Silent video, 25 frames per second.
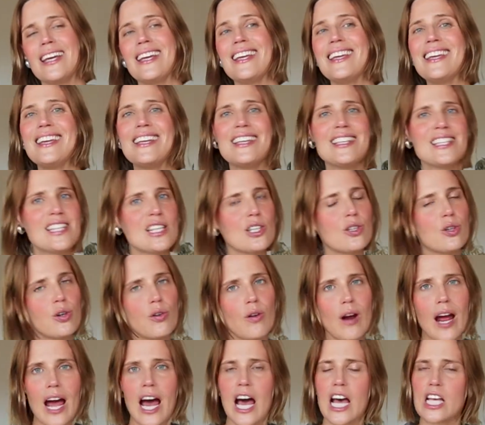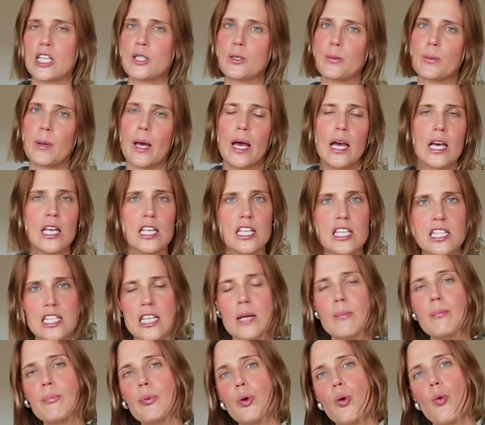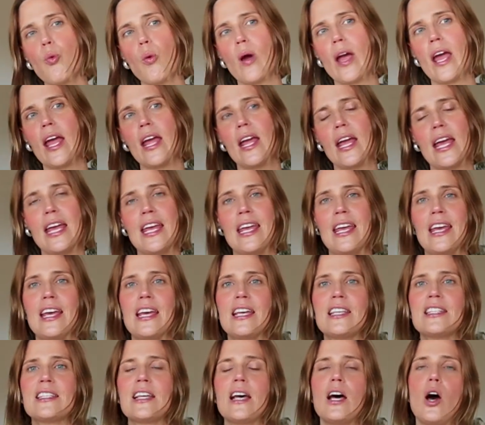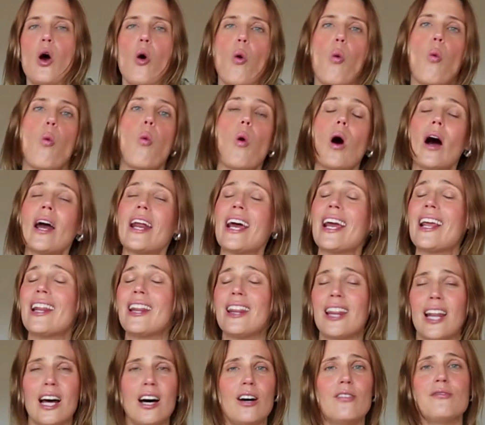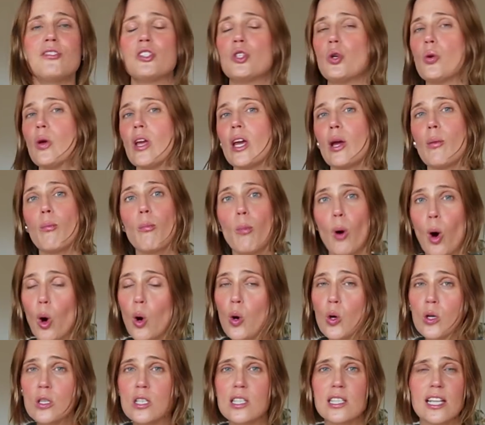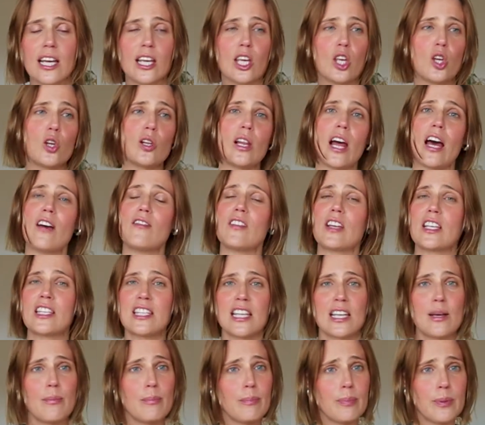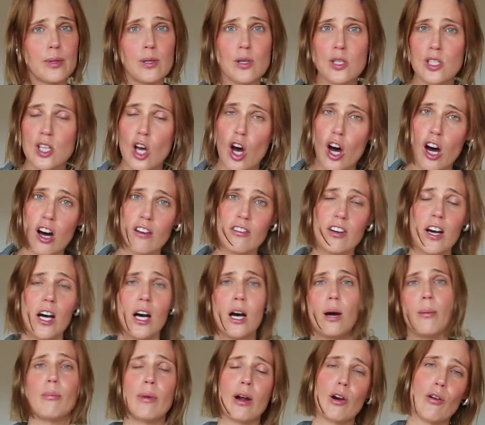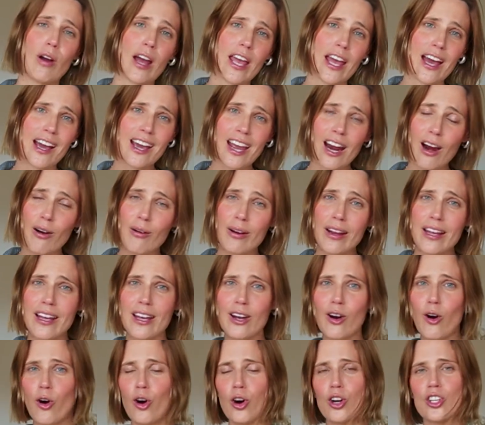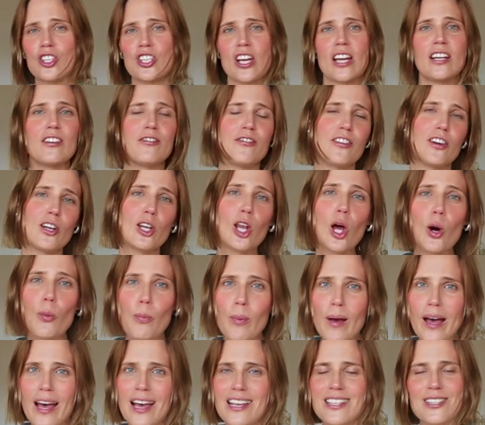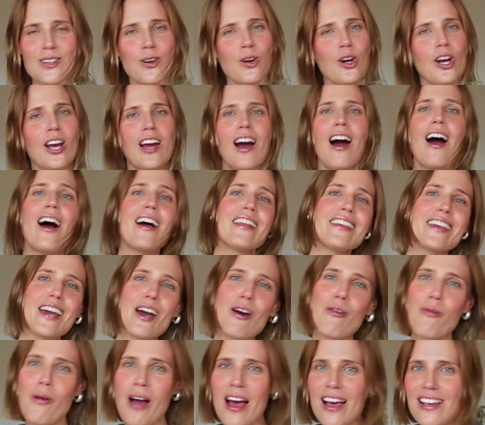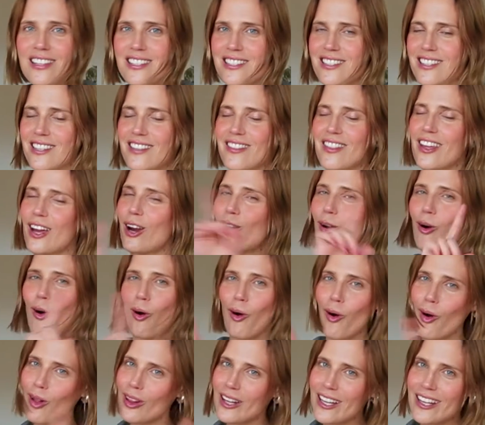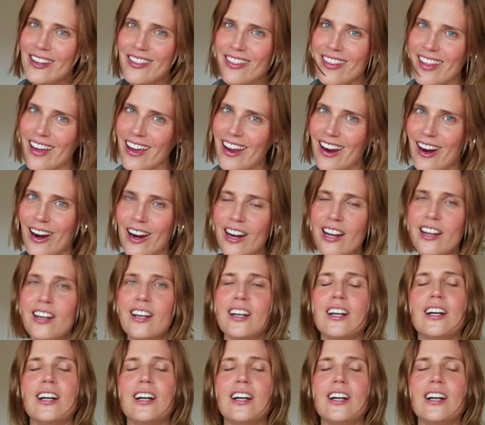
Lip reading: easy to grasp, simple way is what I love doing most. Like, you'll have examples of Mariah Carey or Jennifer Lopez or Kanye West. They're all in there.